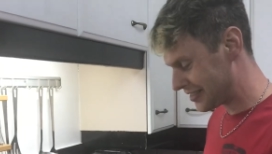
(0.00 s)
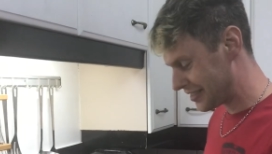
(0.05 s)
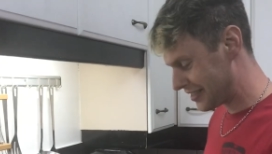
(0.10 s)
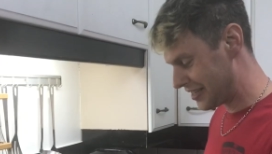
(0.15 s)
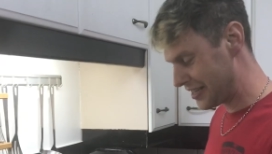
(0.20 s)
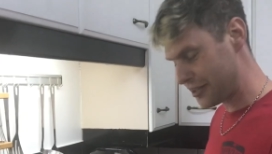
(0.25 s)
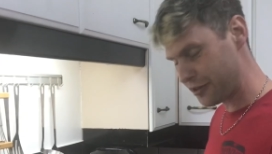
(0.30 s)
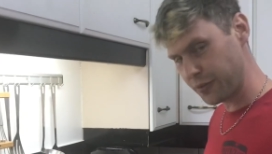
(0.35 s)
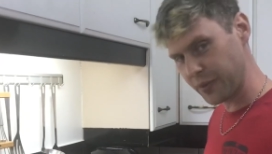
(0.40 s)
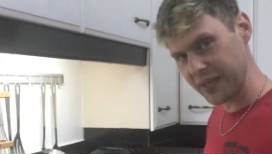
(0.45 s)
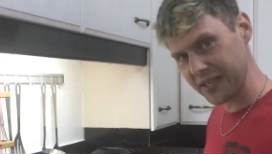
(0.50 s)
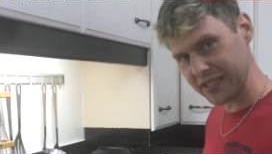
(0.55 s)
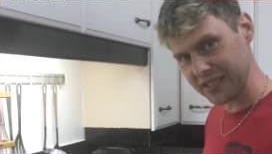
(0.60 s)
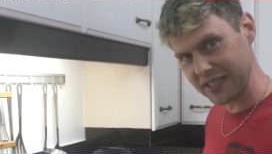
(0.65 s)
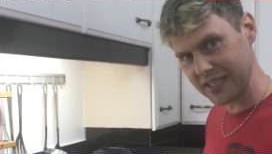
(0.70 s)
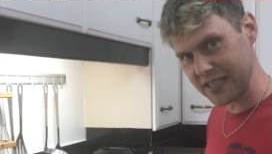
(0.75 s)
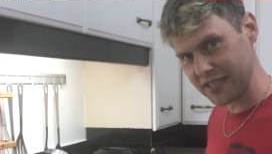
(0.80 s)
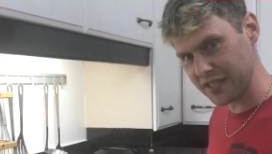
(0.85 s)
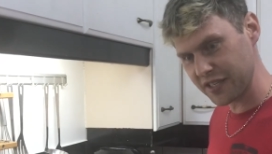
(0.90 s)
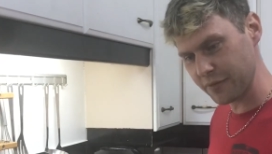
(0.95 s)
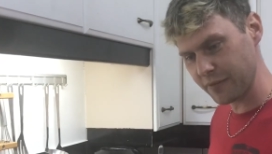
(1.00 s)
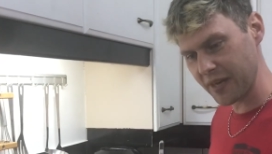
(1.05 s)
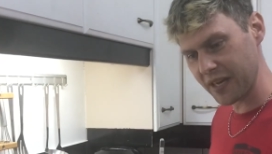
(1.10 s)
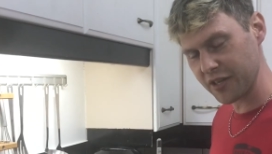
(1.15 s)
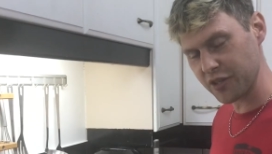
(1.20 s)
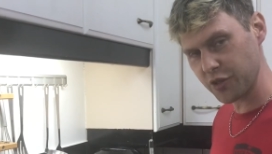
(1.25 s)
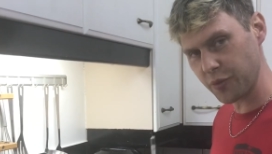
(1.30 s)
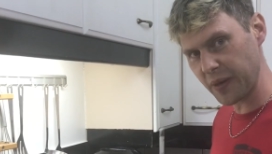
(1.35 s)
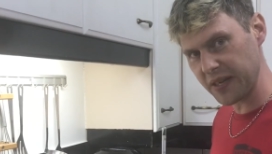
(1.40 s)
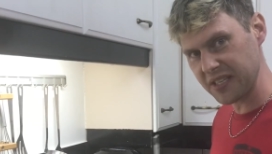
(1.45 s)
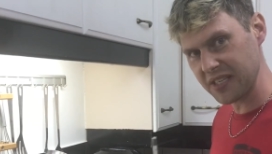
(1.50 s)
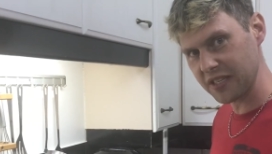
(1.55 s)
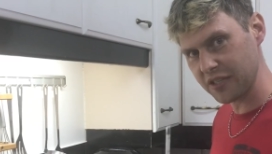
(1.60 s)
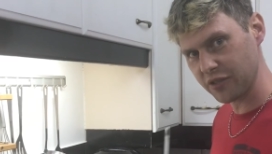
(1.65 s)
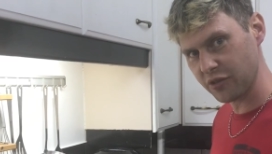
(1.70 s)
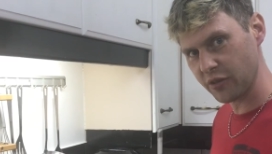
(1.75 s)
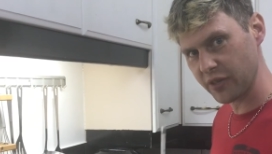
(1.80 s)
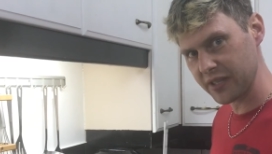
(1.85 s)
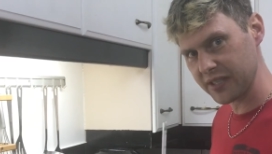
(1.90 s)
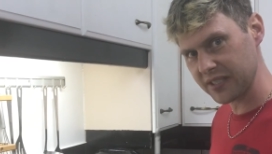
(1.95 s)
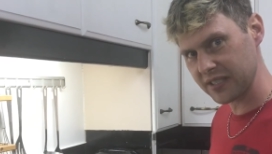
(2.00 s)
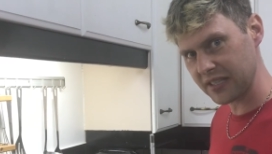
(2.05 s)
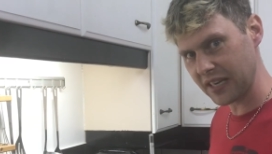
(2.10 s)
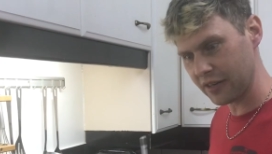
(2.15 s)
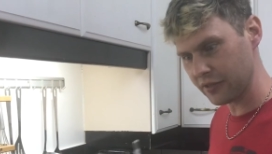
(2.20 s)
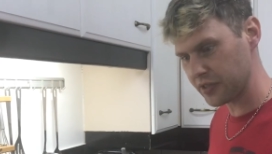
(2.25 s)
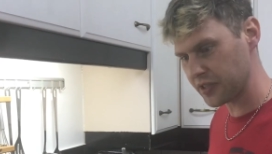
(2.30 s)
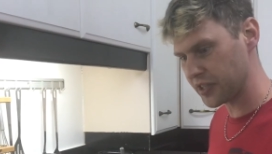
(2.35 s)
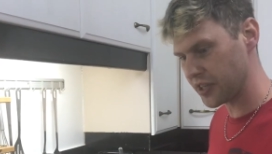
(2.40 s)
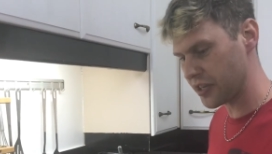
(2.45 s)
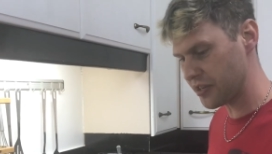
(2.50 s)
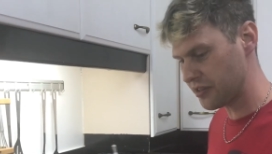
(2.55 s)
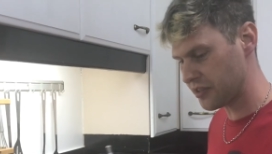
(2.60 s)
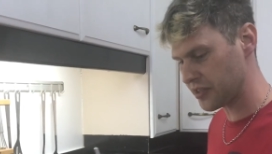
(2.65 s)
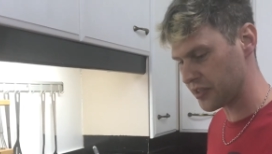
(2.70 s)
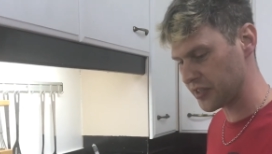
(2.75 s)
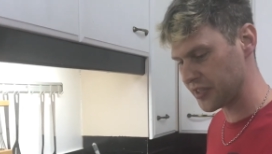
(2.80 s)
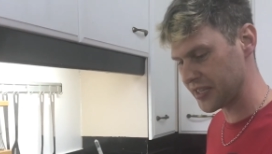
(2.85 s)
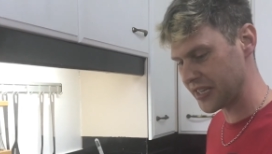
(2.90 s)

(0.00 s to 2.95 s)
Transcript: liquid needs to be at 20 degrees Celsius